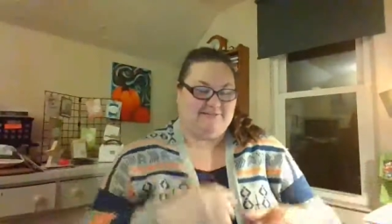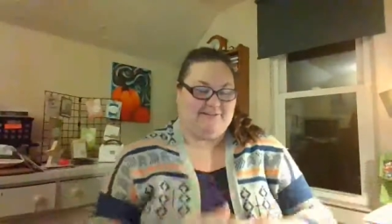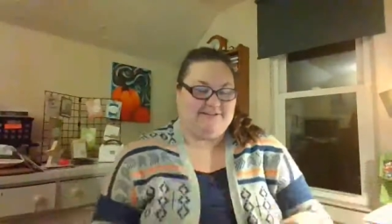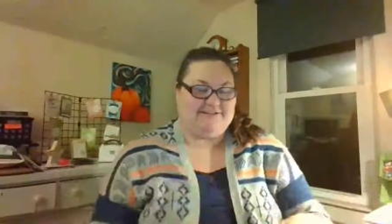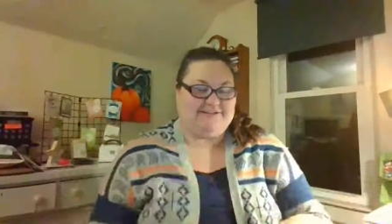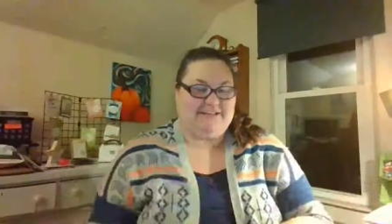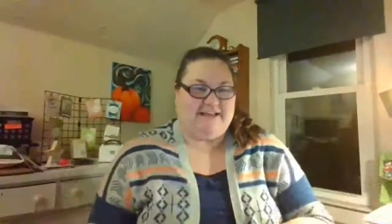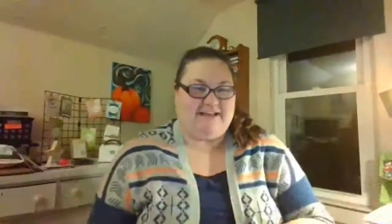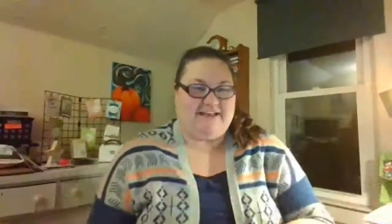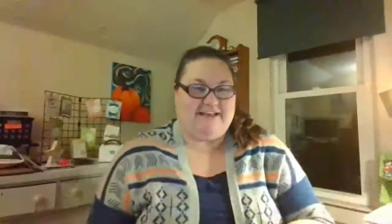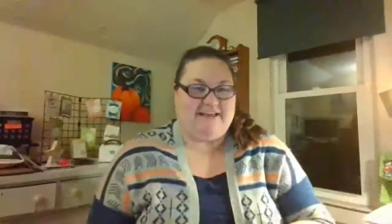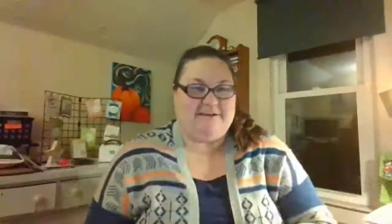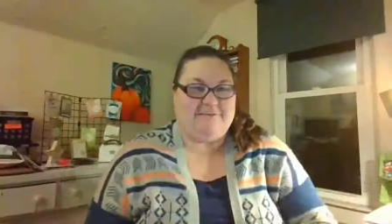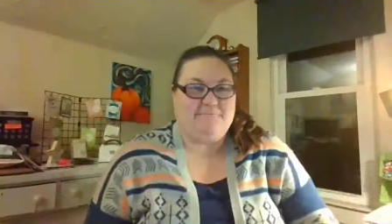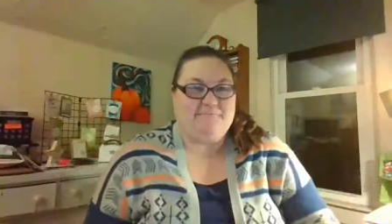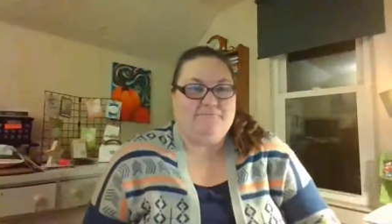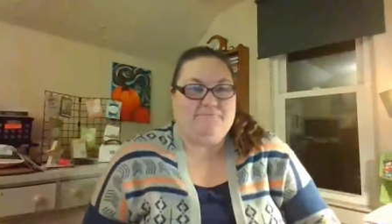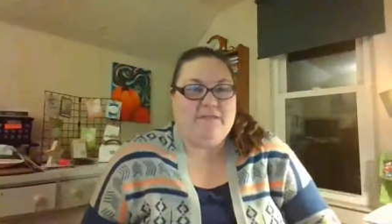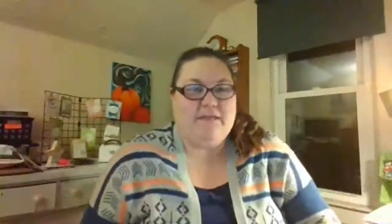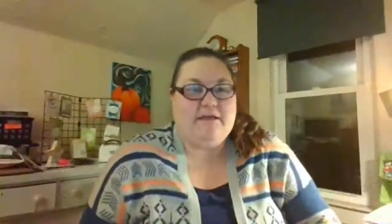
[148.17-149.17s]
for a second
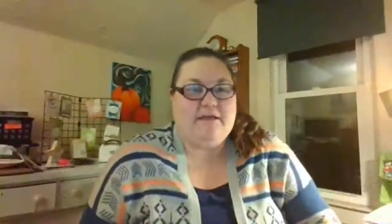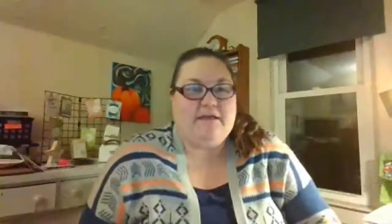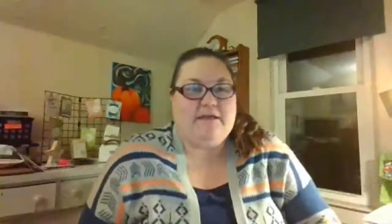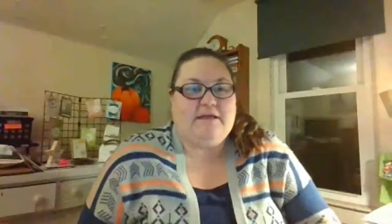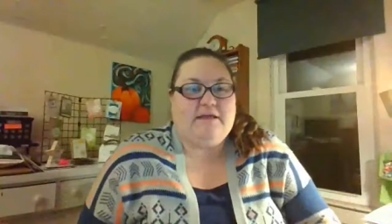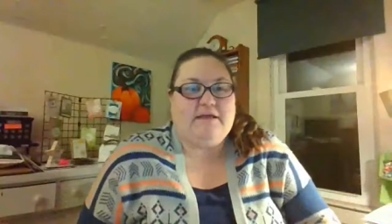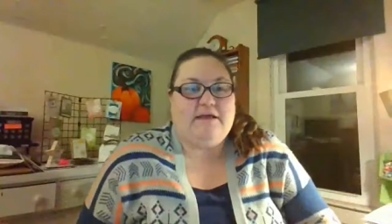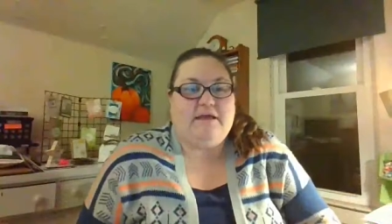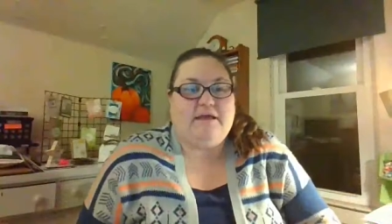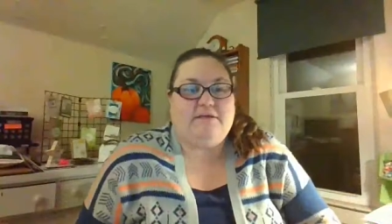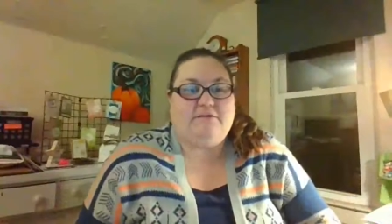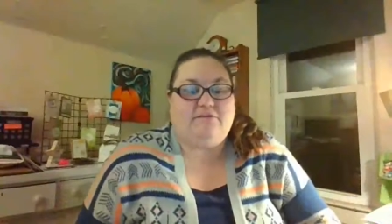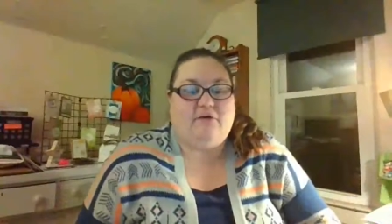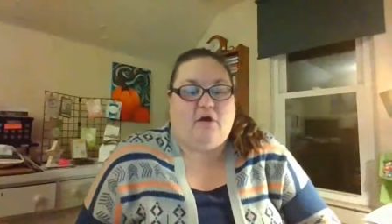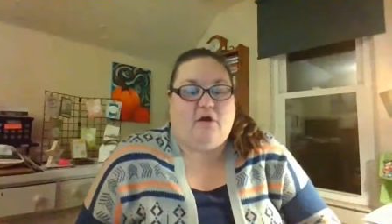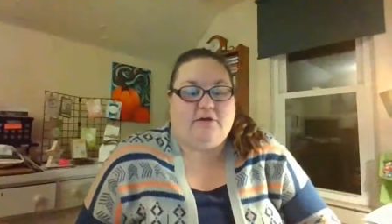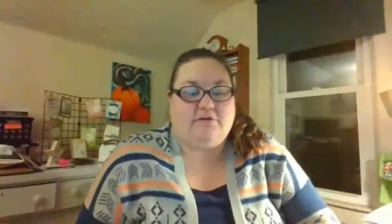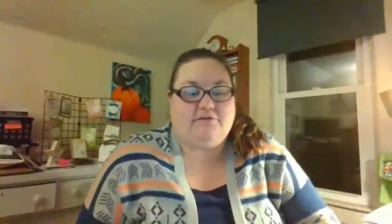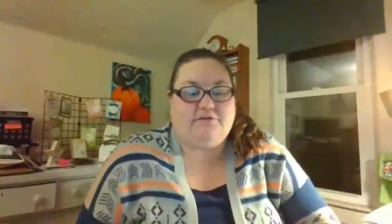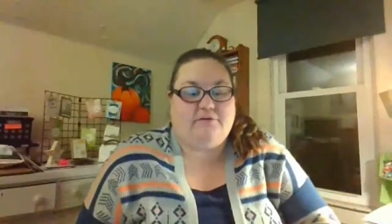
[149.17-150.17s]
and
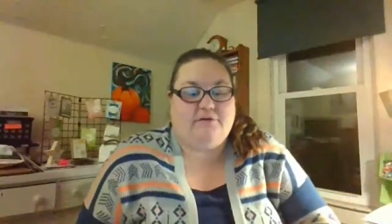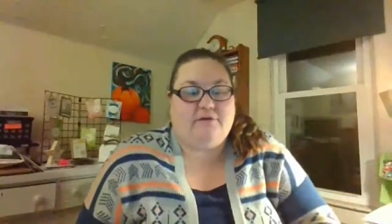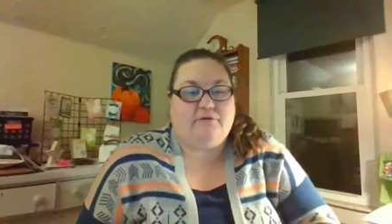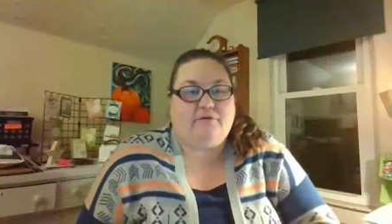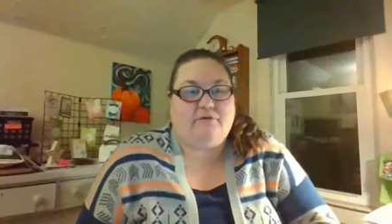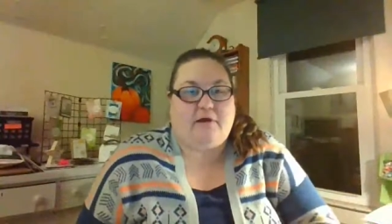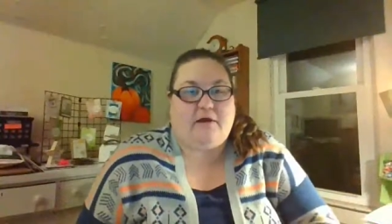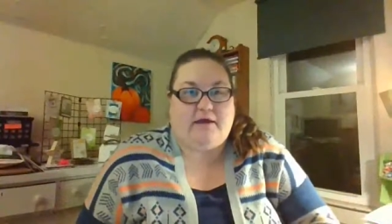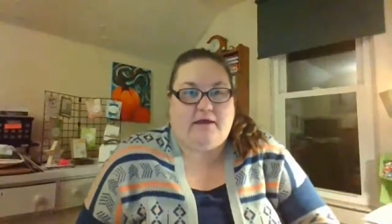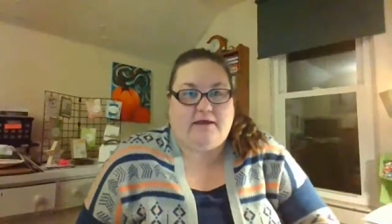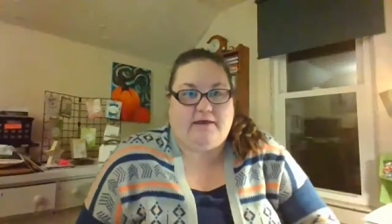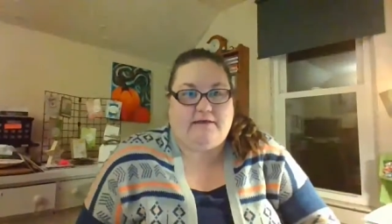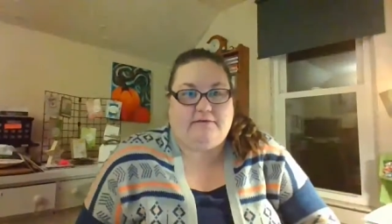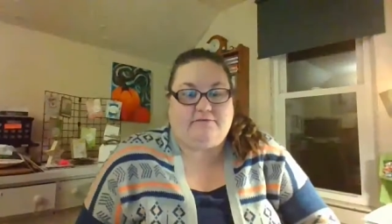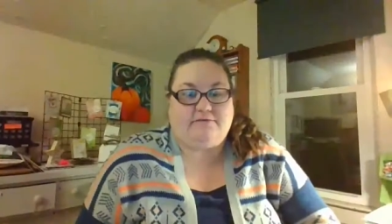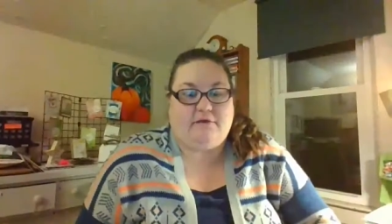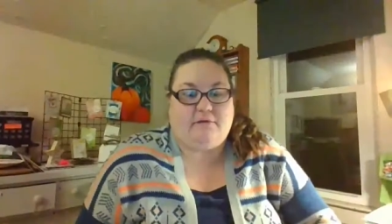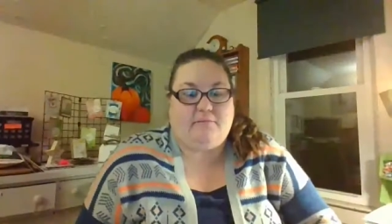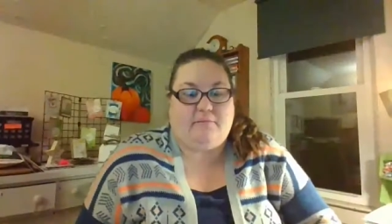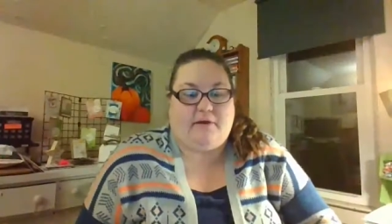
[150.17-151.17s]
talk to you
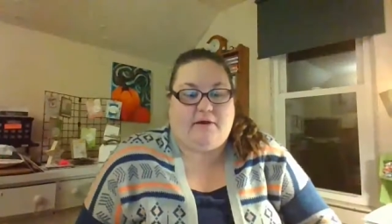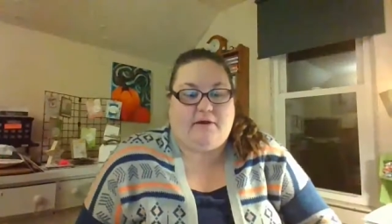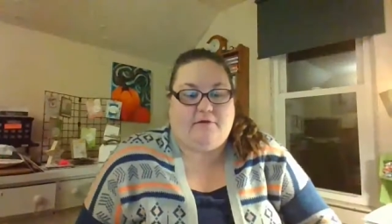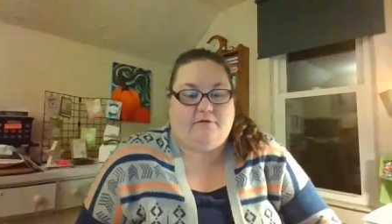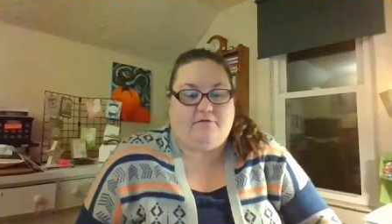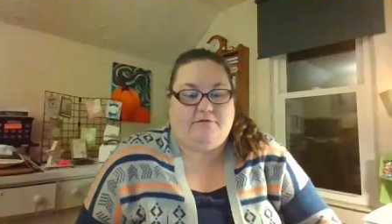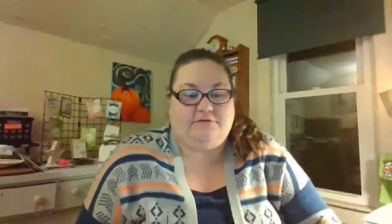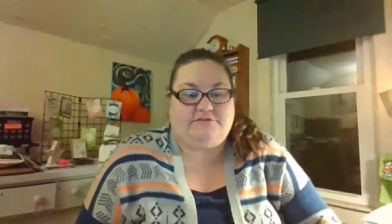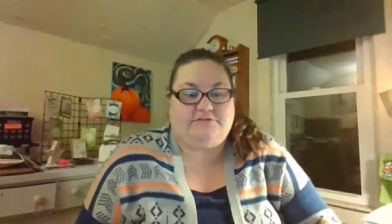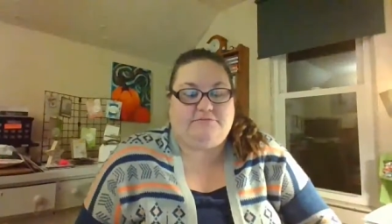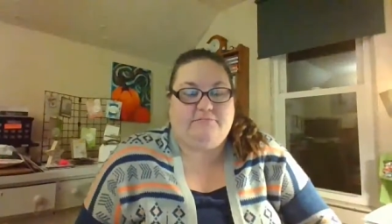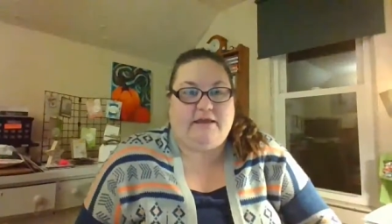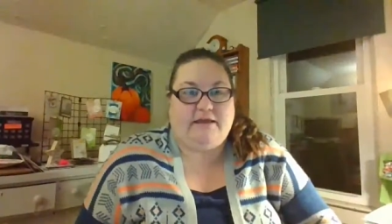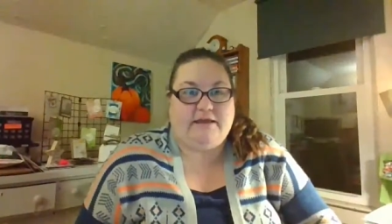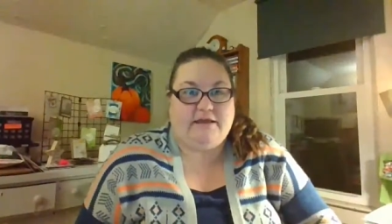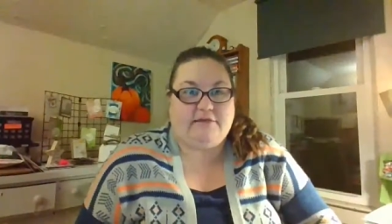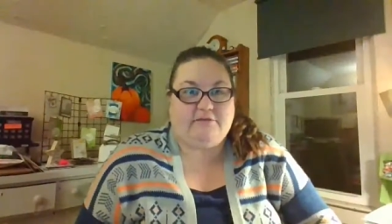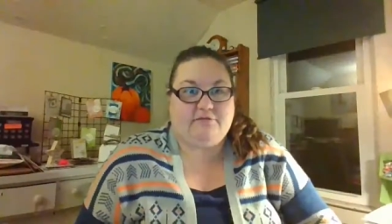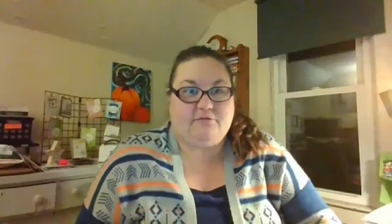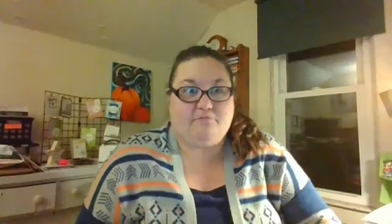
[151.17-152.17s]
guys about
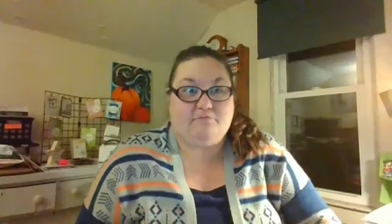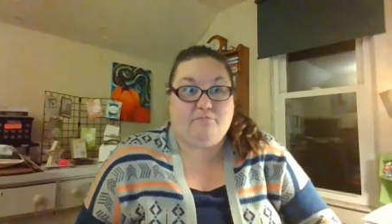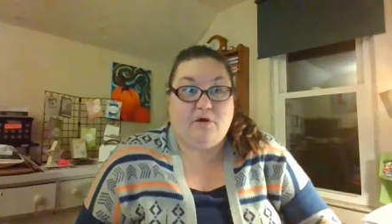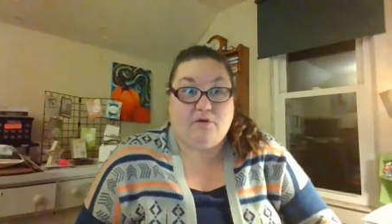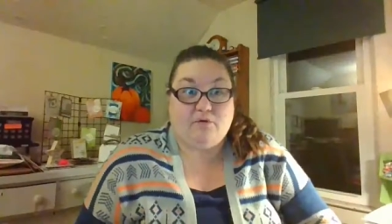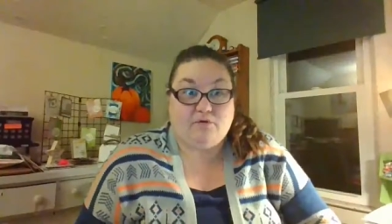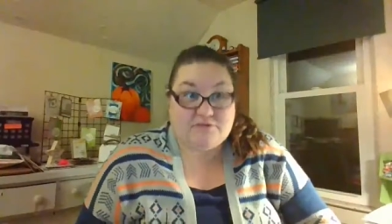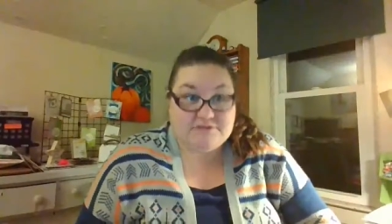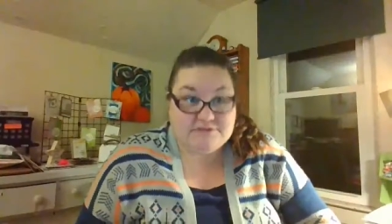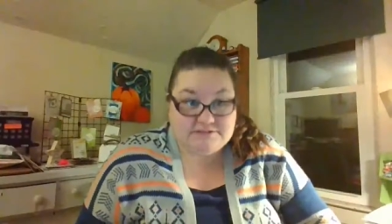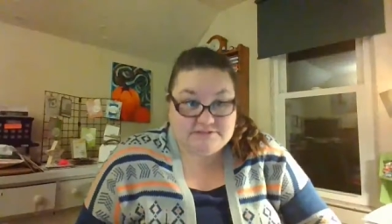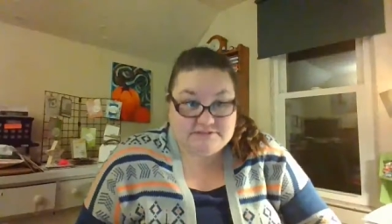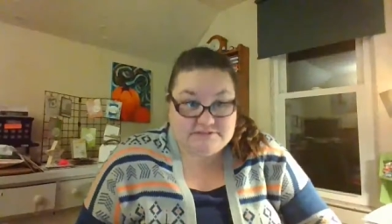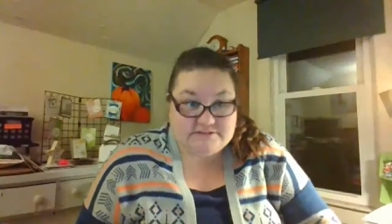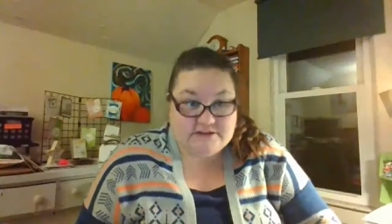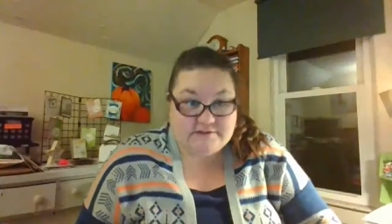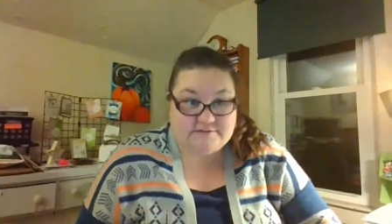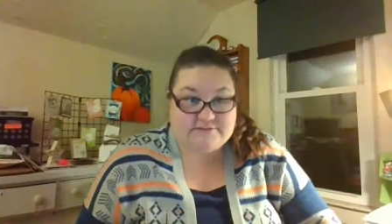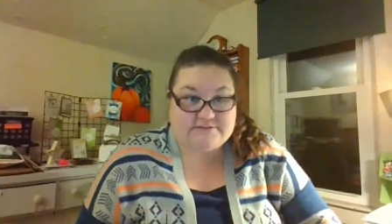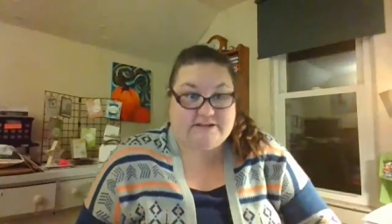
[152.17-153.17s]
making the
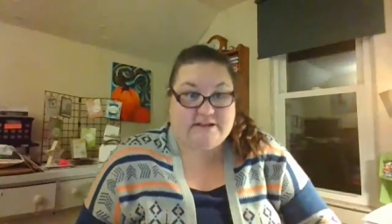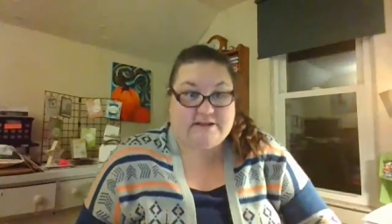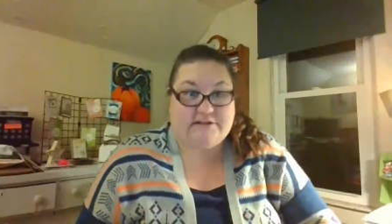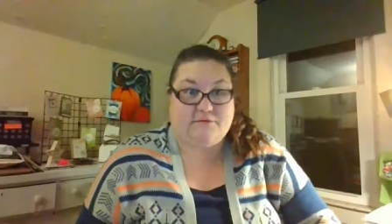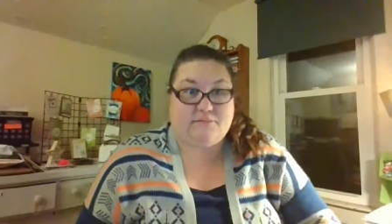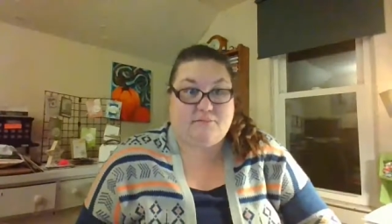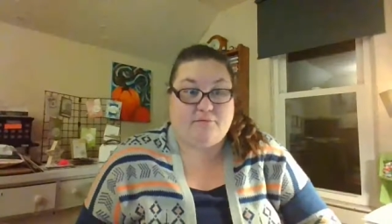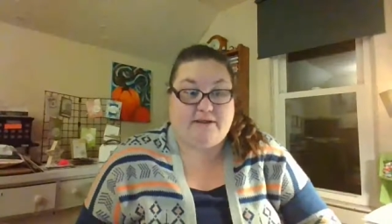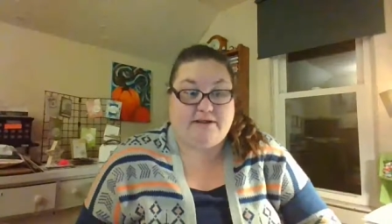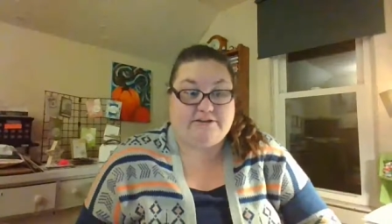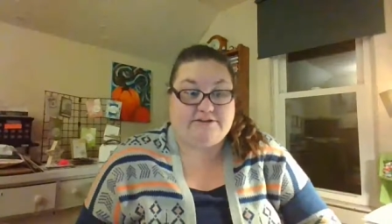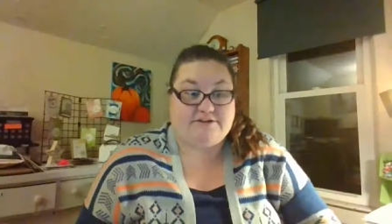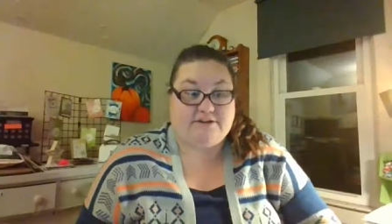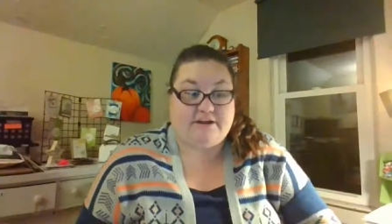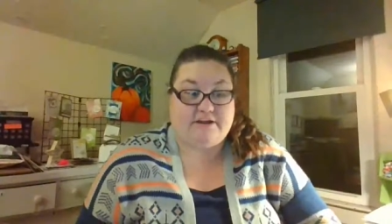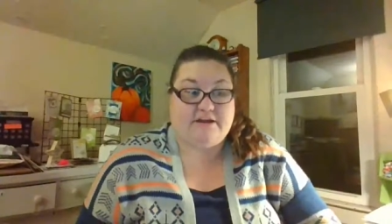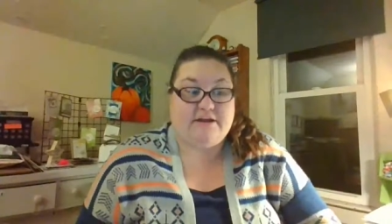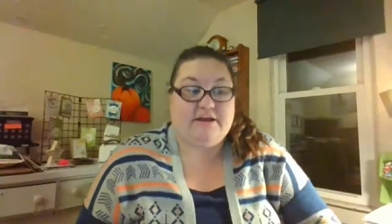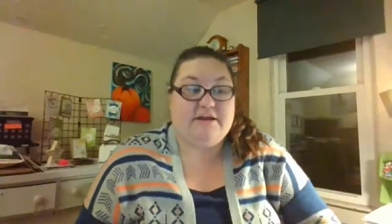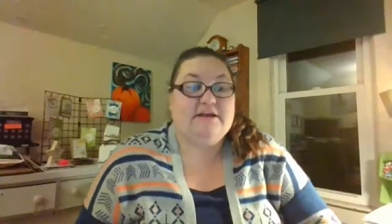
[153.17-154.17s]
most of
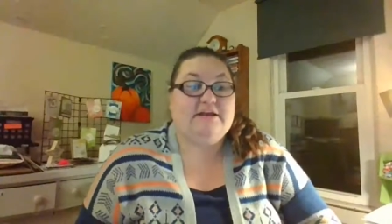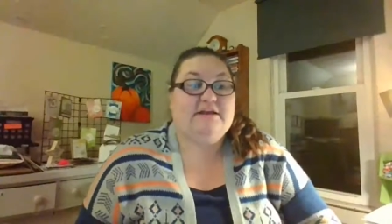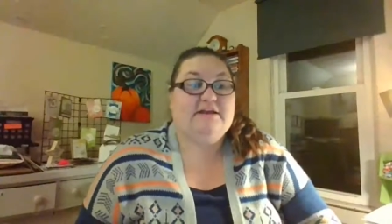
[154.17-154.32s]
Sale-A-Bration.